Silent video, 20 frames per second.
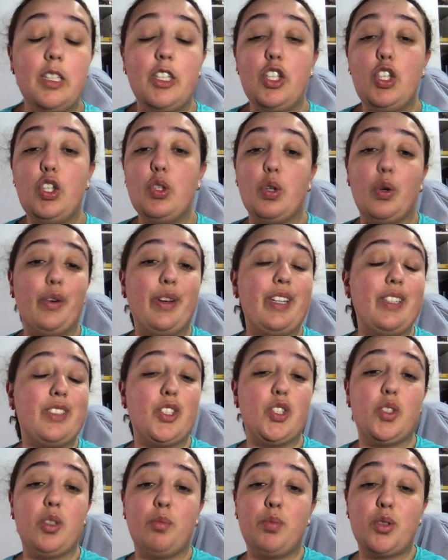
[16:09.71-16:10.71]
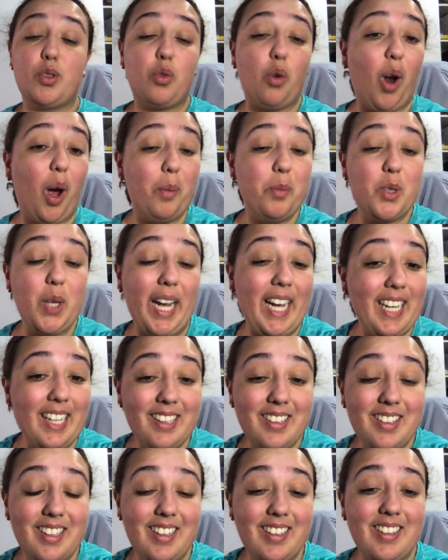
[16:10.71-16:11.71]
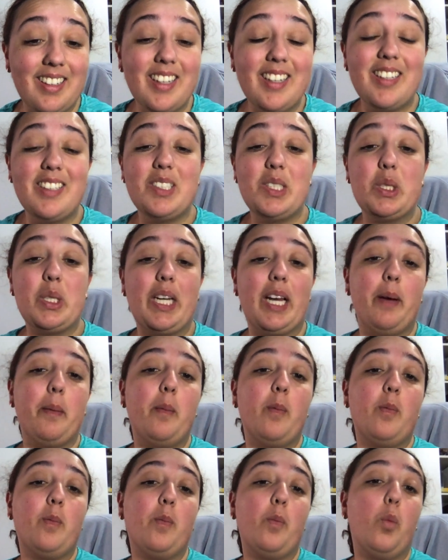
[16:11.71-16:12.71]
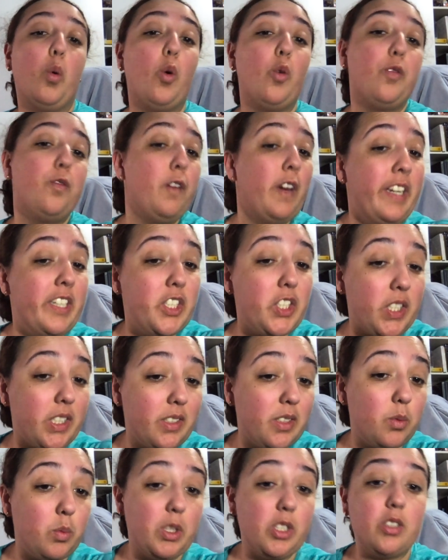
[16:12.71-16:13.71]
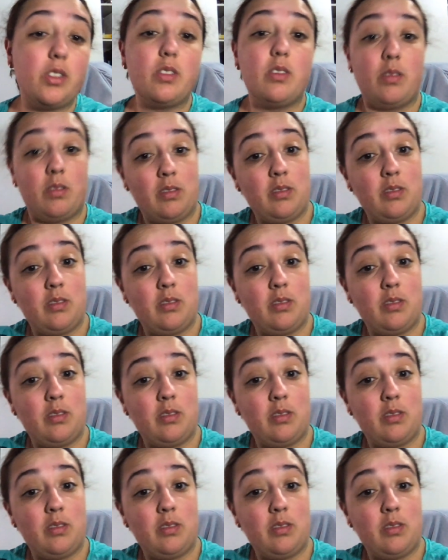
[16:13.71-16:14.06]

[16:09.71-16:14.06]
You don't need to subscribe to anything to get more features, which